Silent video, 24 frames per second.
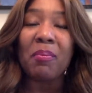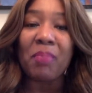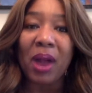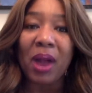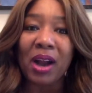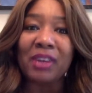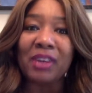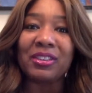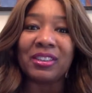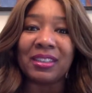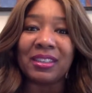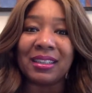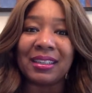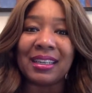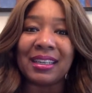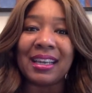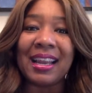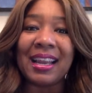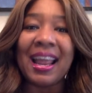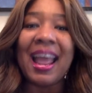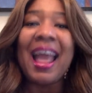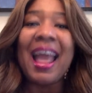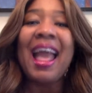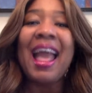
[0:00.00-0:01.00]

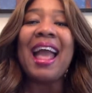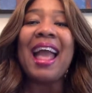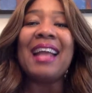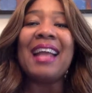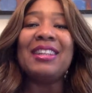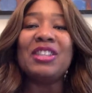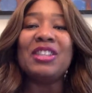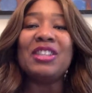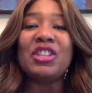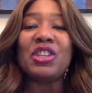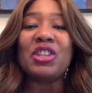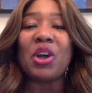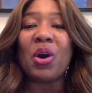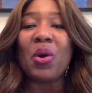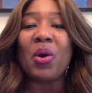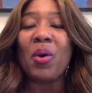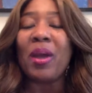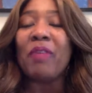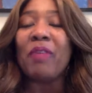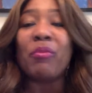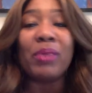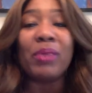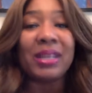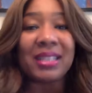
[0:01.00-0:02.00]
personally. And so
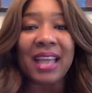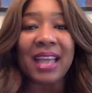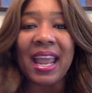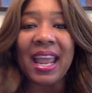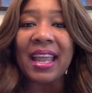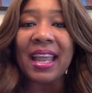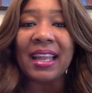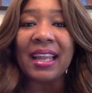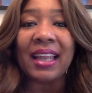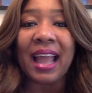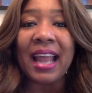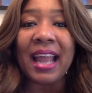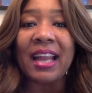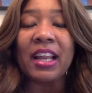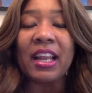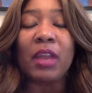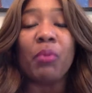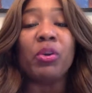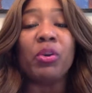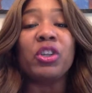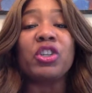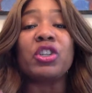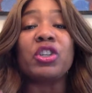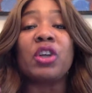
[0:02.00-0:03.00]
if we take it lightly,
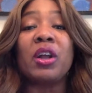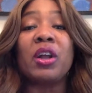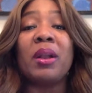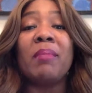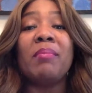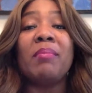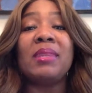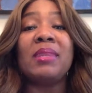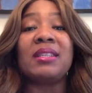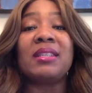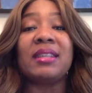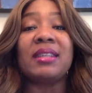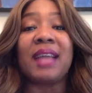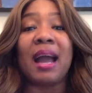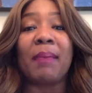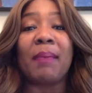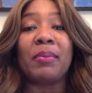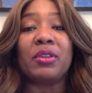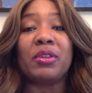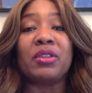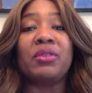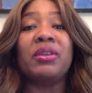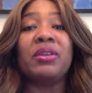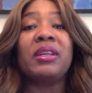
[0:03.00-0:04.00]
we're just going to miss the
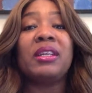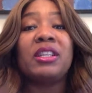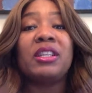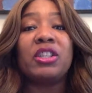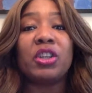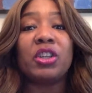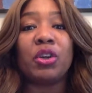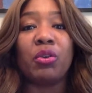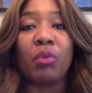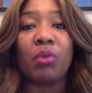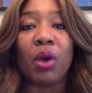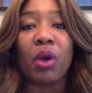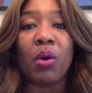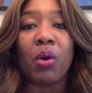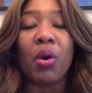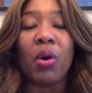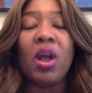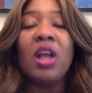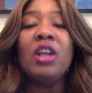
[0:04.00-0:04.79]
opportunity to grow.